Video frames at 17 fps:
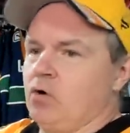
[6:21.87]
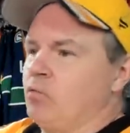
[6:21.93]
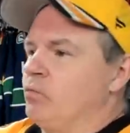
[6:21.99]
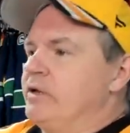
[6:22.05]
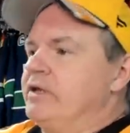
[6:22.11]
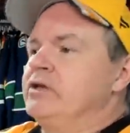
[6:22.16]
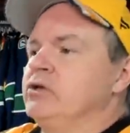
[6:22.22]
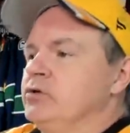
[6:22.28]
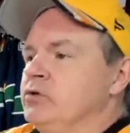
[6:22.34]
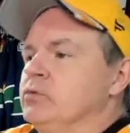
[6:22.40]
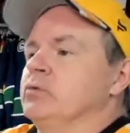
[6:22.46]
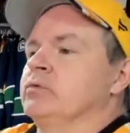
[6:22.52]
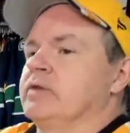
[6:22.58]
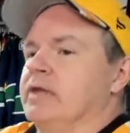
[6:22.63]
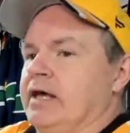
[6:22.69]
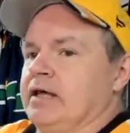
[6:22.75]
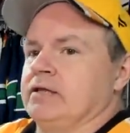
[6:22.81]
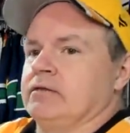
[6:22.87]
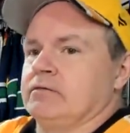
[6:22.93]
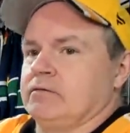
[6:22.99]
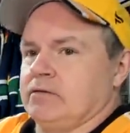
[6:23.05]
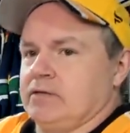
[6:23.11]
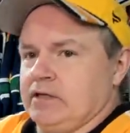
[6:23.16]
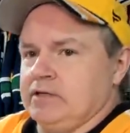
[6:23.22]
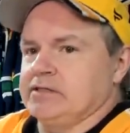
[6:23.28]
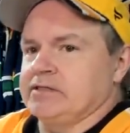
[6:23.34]
We knew that
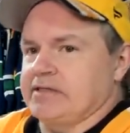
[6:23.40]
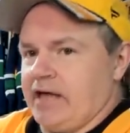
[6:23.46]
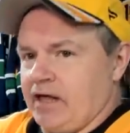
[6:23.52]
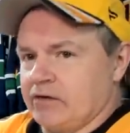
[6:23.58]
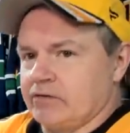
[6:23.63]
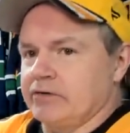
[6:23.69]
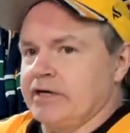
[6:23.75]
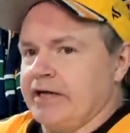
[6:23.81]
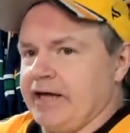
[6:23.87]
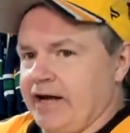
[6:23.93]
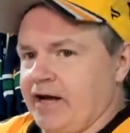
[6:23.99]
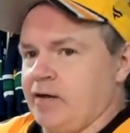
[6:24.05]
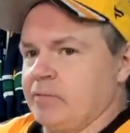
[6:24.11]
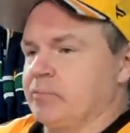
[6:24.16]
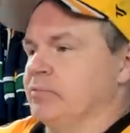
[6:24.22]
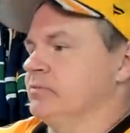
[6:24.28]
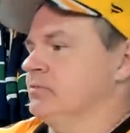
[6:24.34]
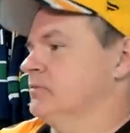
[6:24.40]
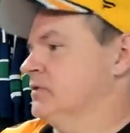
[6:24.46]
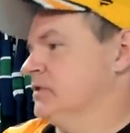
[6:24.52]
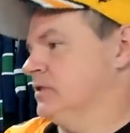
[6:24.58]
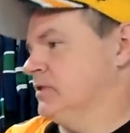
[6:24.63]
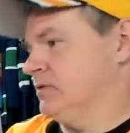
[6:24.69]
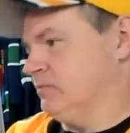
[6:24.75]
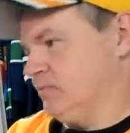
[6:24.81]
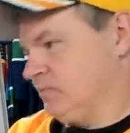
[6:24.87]
the salary cap,
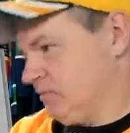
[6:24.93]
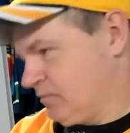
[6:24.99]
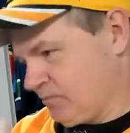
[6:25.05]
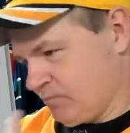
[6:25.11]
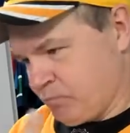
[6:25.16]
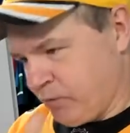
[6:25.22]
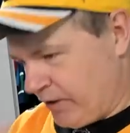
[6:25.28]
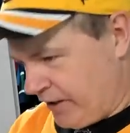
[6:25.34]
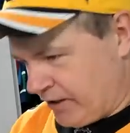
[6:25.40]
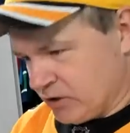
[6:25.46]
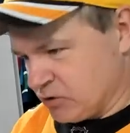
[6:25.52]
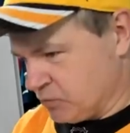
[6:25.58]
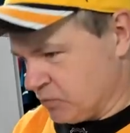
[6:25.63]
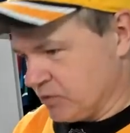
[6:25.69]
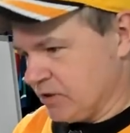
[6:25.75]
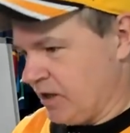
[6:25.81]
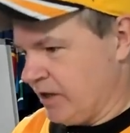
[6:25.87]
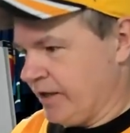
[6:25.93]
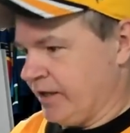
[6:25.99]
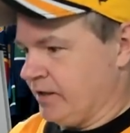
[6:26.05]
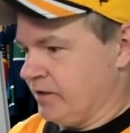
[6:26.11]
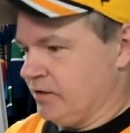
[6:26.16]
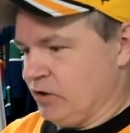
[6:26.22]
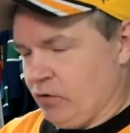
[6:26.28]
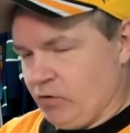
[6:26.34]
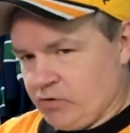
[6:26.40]
the players were dug
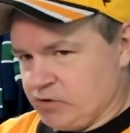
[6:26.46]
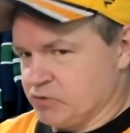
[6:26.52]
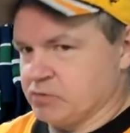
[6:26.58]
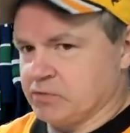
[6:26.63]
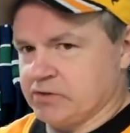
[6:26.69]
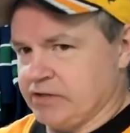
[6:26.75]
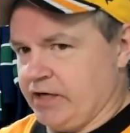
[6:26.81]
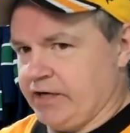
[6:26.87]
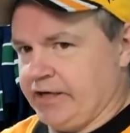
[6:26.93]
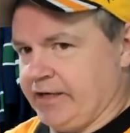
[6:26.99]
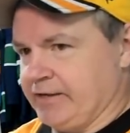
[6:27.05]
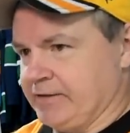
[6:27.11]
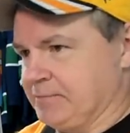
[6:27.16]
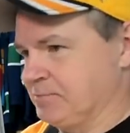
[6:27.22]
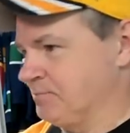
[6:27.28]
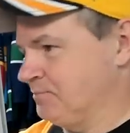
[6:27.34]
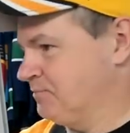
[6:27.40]
in, the owners were dug in